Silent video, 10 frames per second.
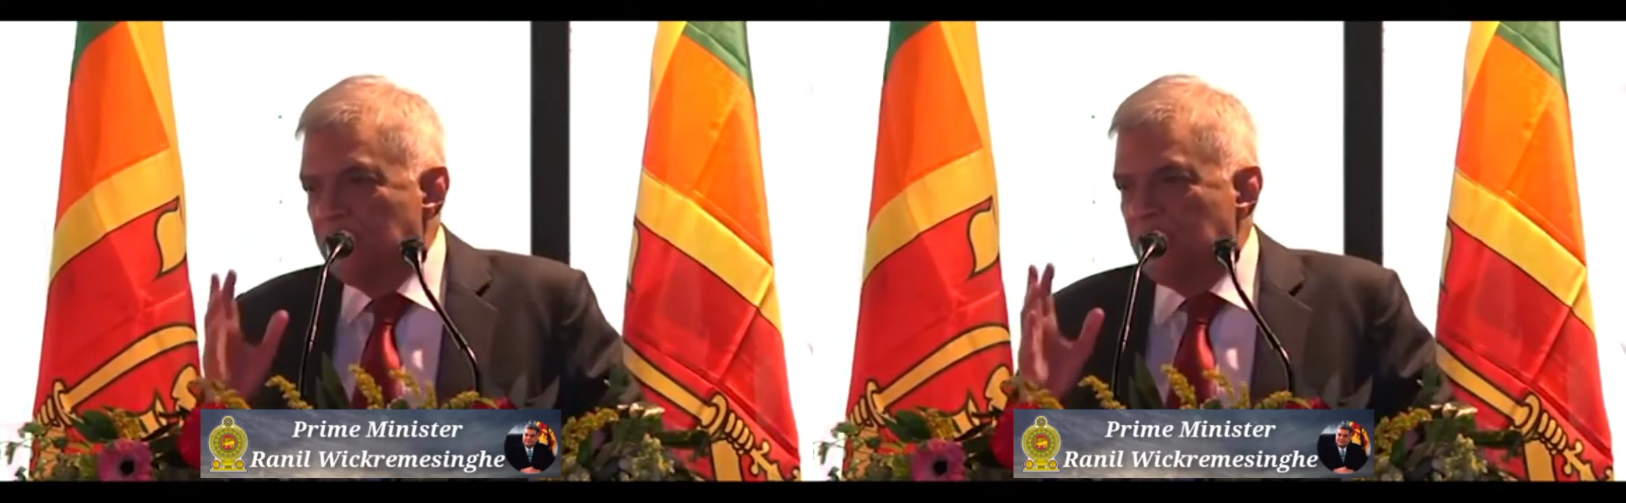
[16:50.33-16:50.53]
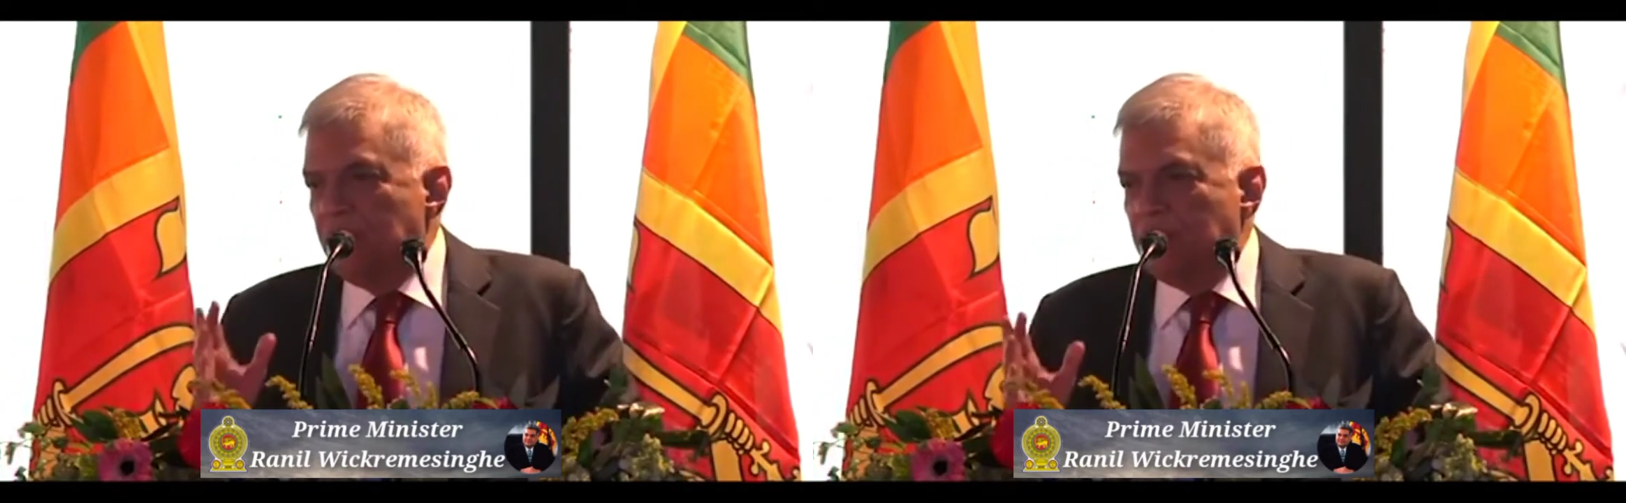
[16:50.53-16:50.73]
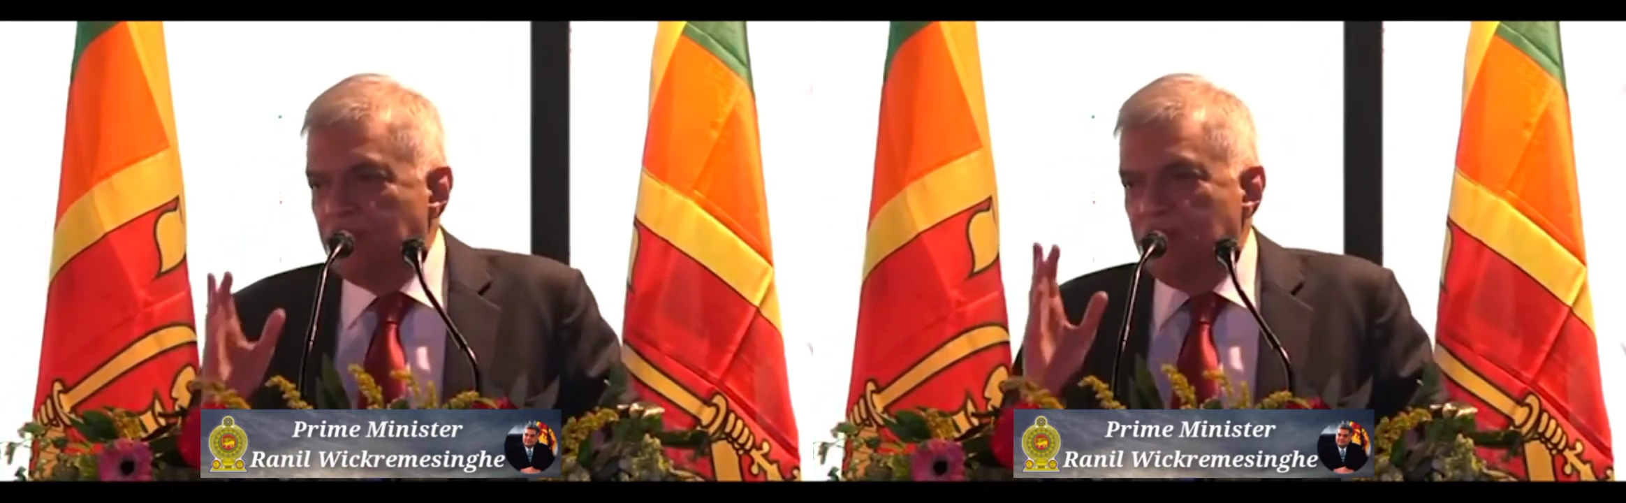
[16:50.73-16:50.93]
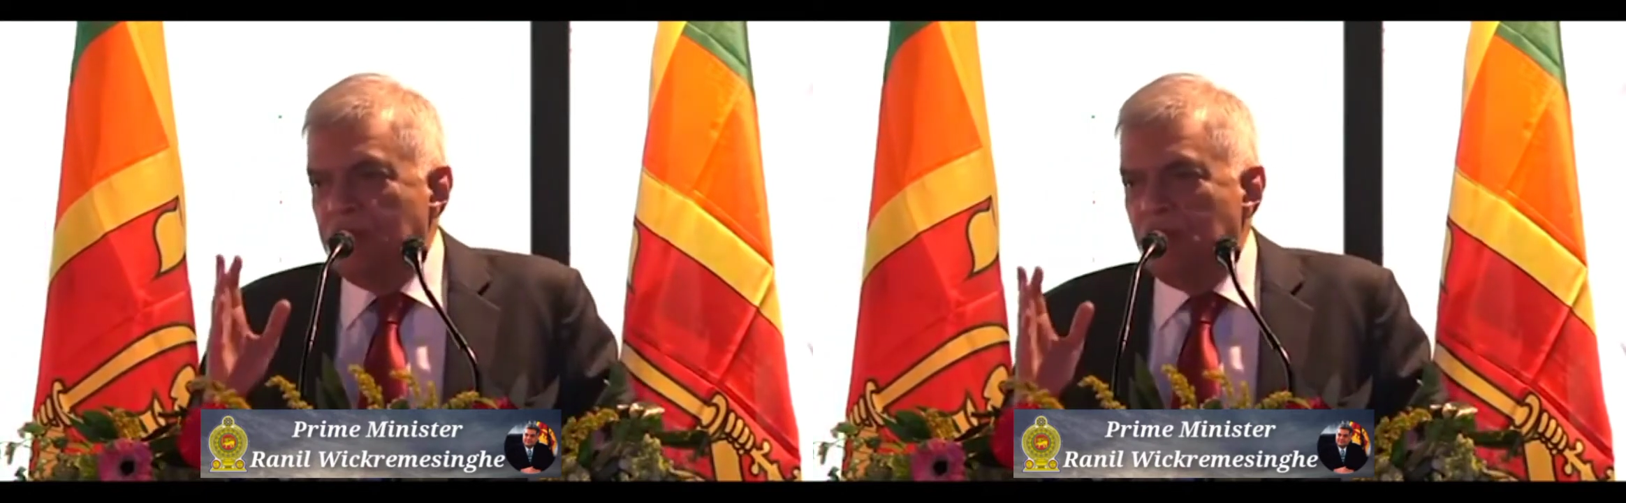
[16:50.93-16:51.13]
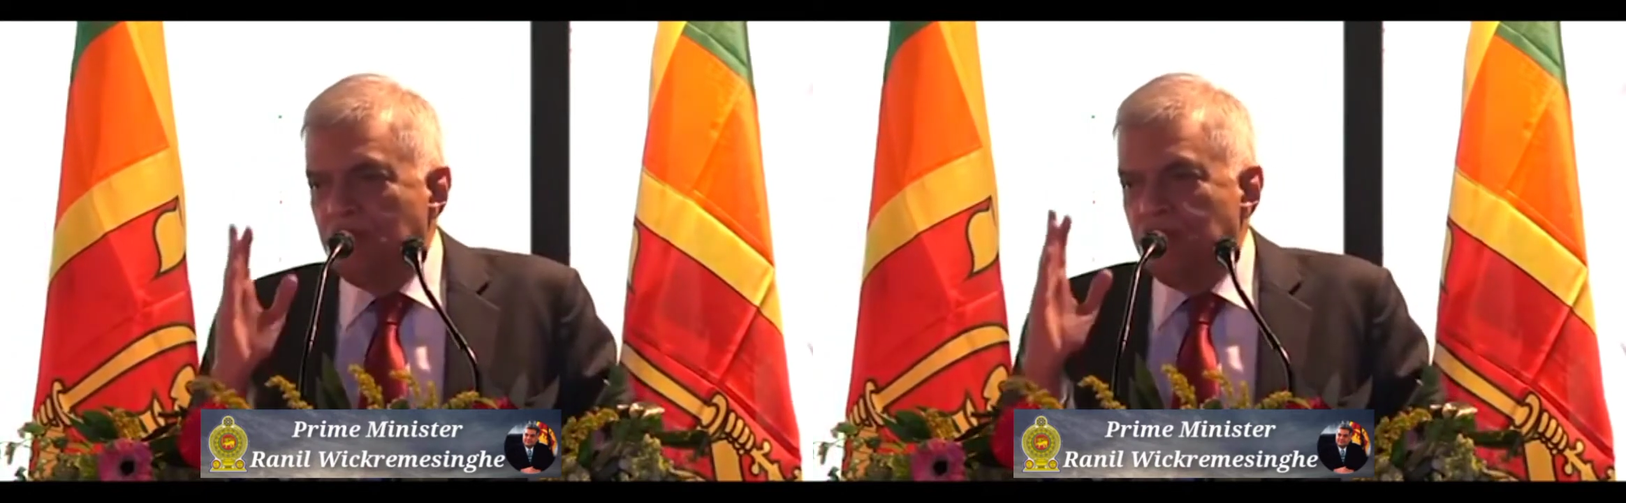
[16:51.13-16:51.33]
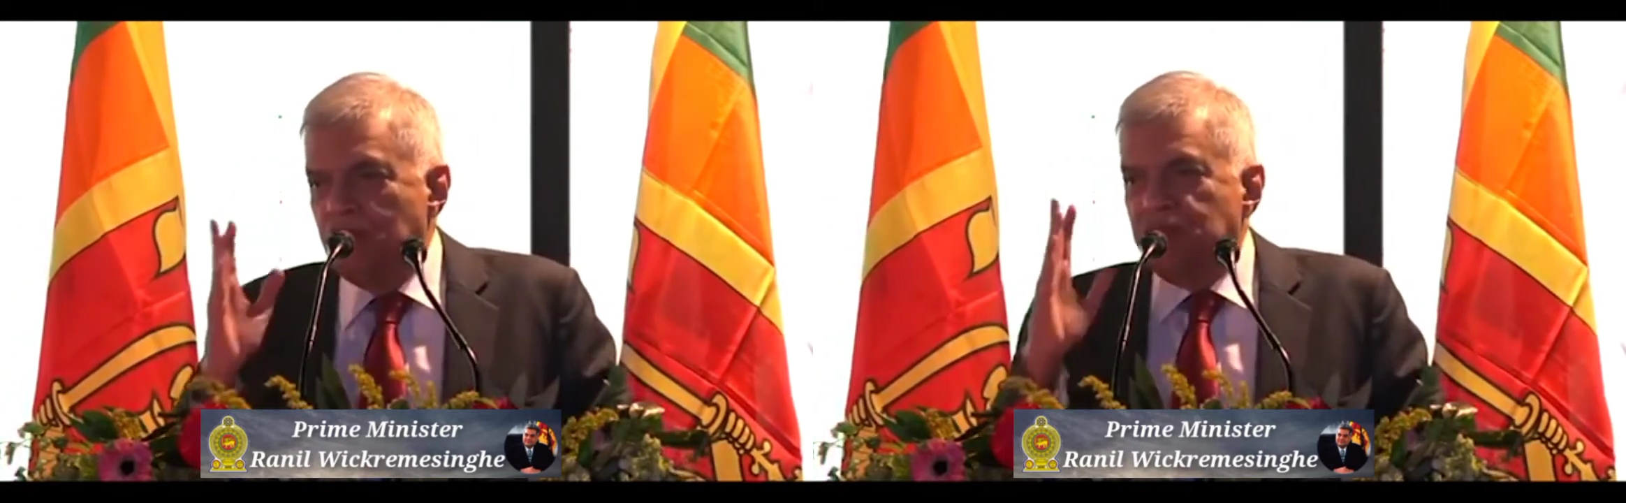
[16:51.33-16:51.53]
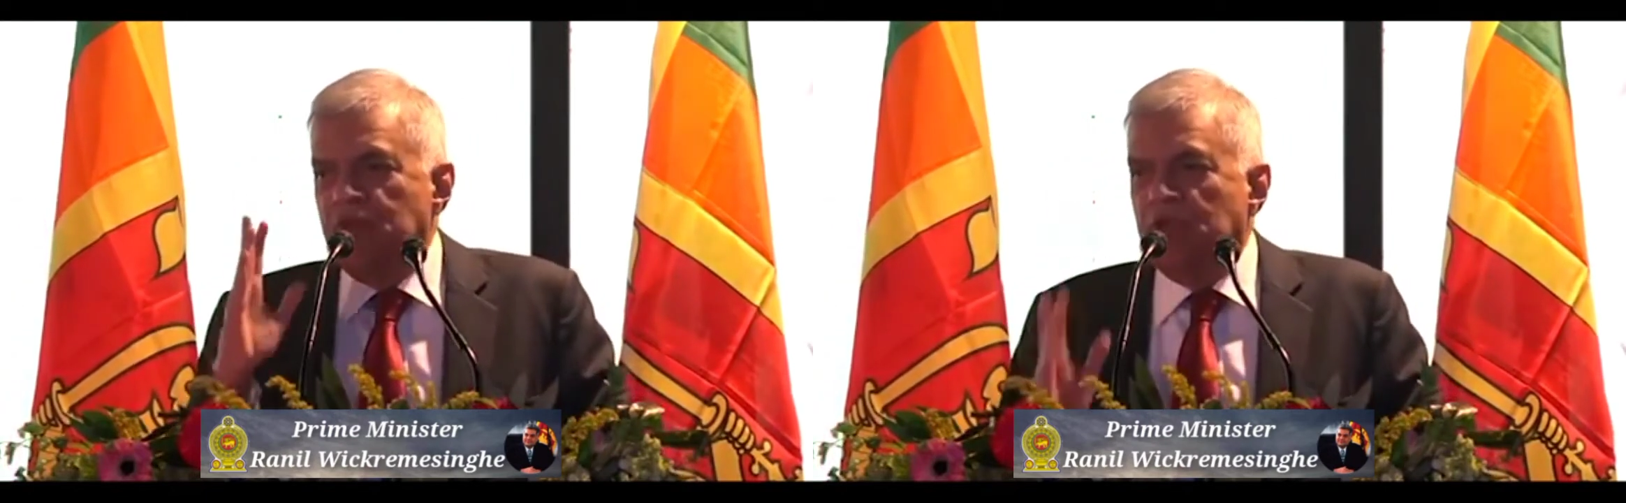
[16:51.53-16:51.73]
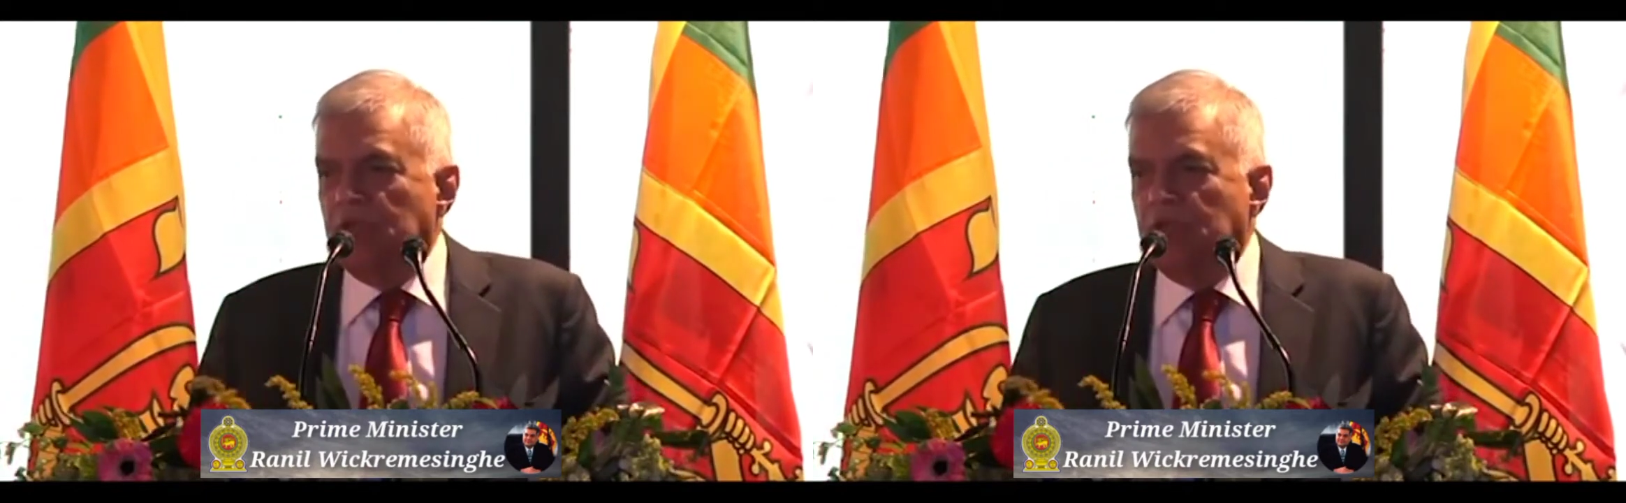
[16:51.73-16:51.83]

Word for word: are what we are now focusing on.